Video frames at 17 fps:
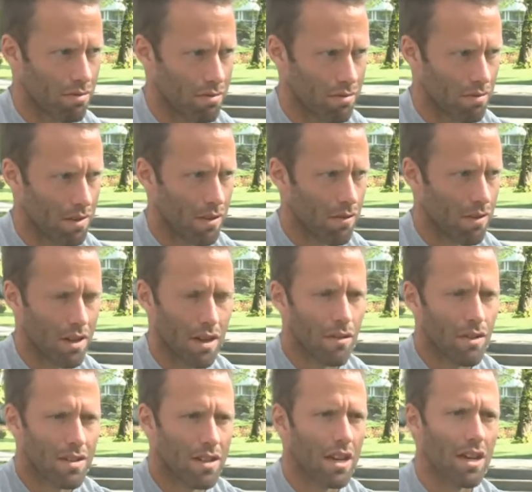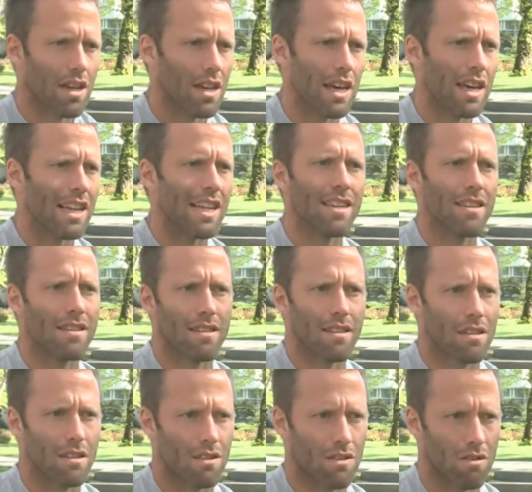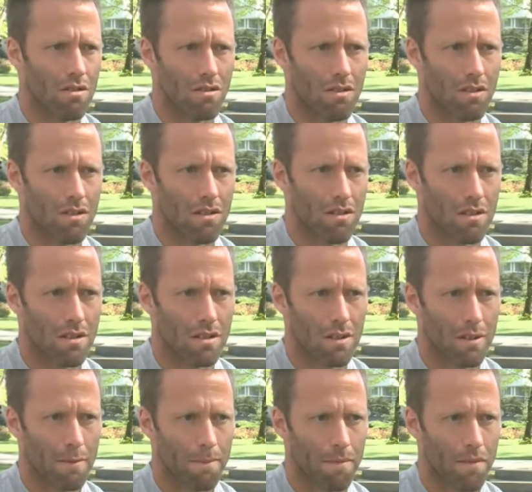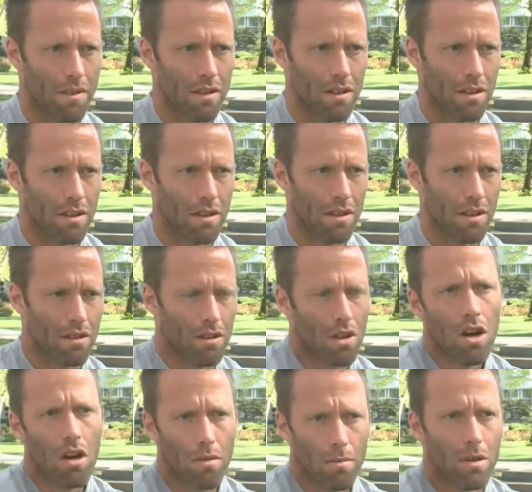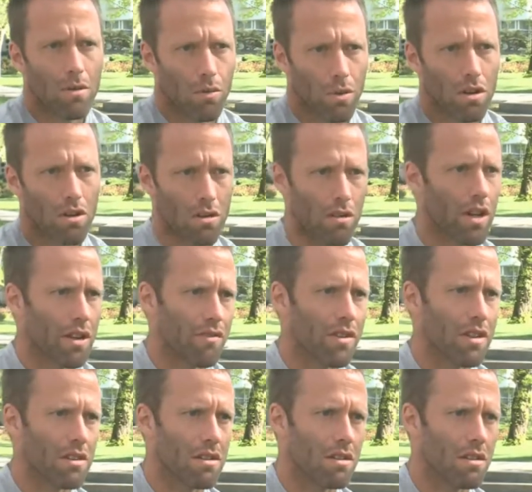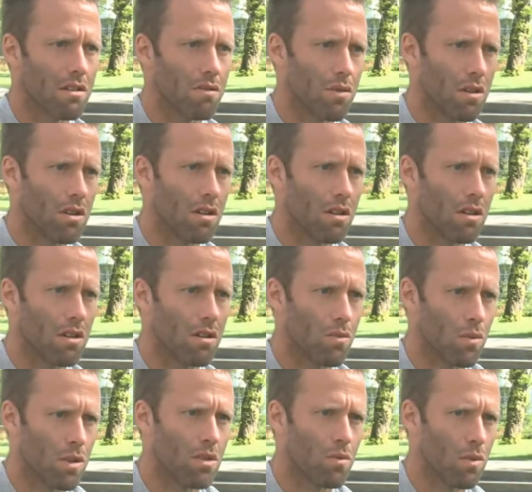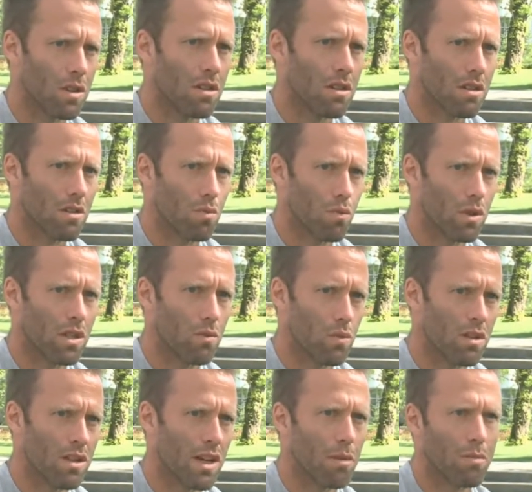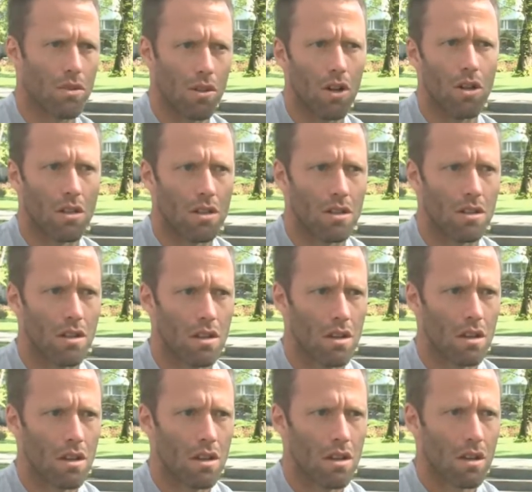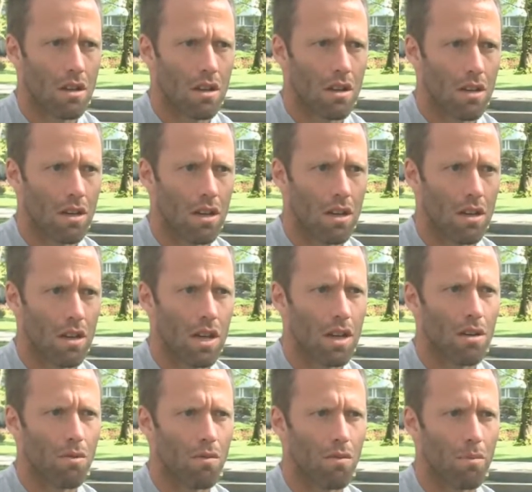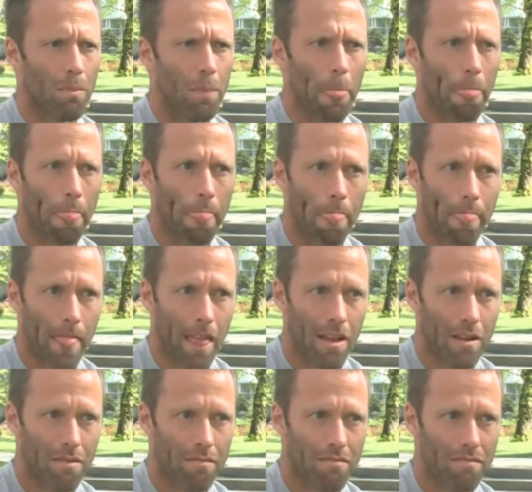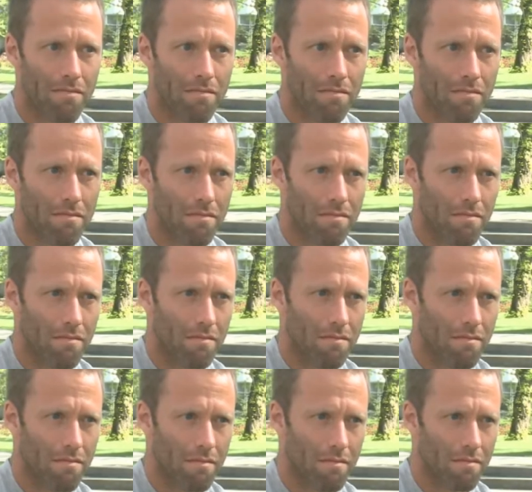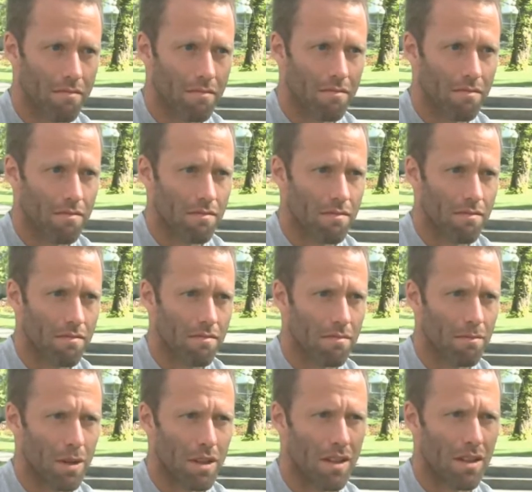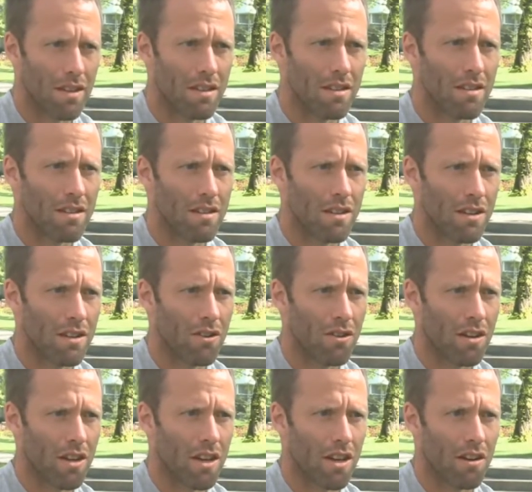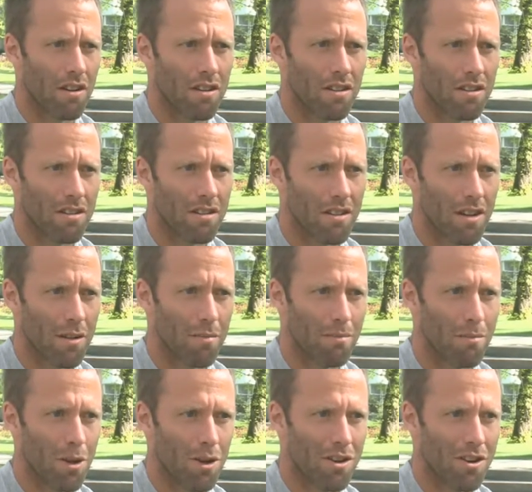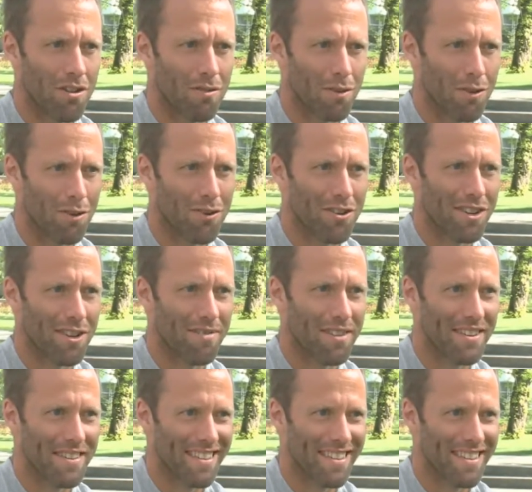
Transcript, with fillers: every every second day at least so you are the best friend I don't know no I mean we are great friends we are which which which which helps a lot you, and, and you look like a brother with uh, Horia but he's got dark hair and blonde what are you talking about